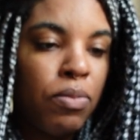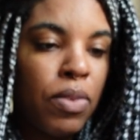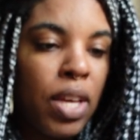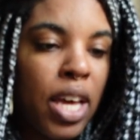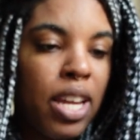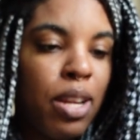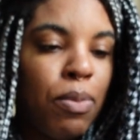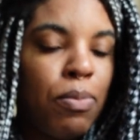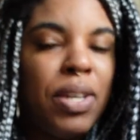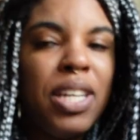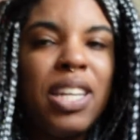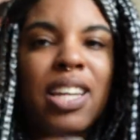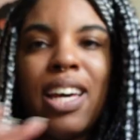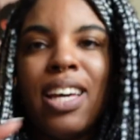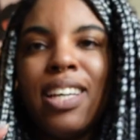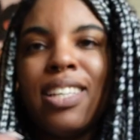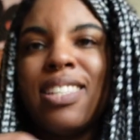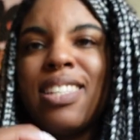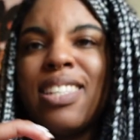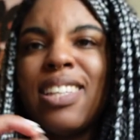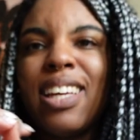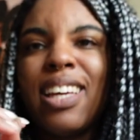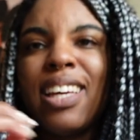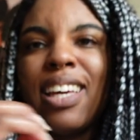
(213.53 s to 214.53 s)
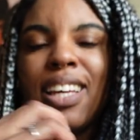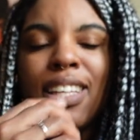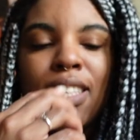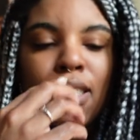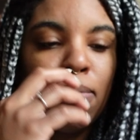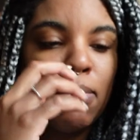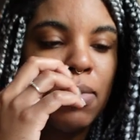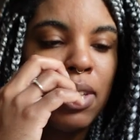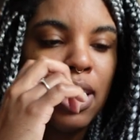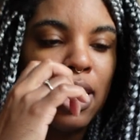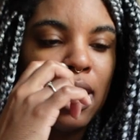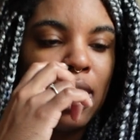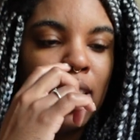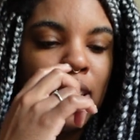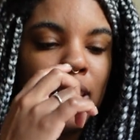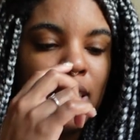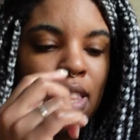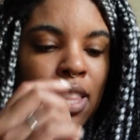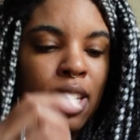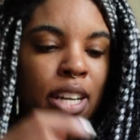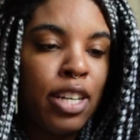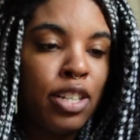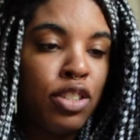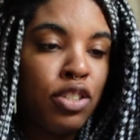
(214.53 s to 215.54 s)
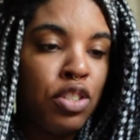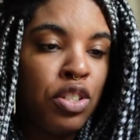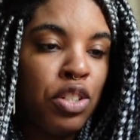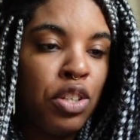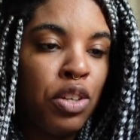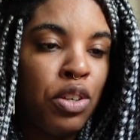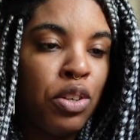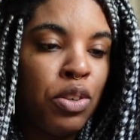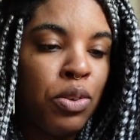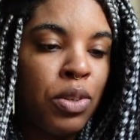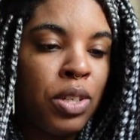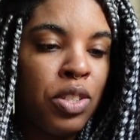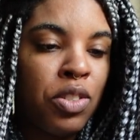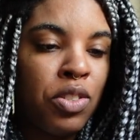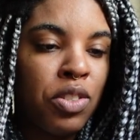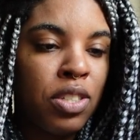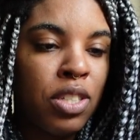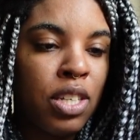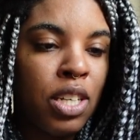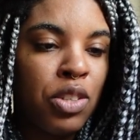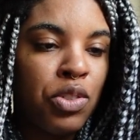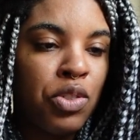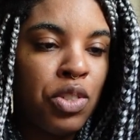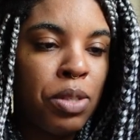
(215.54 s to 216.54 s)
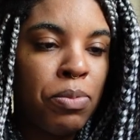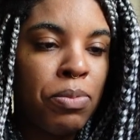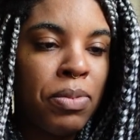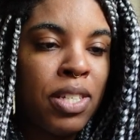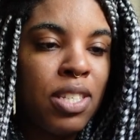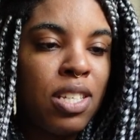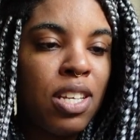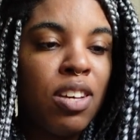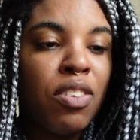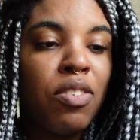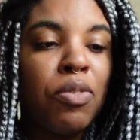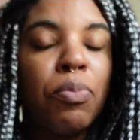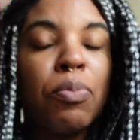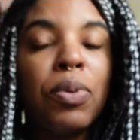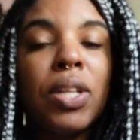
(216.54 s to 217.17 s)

And it'd be nice to like get something to eat there too and just like treat myself.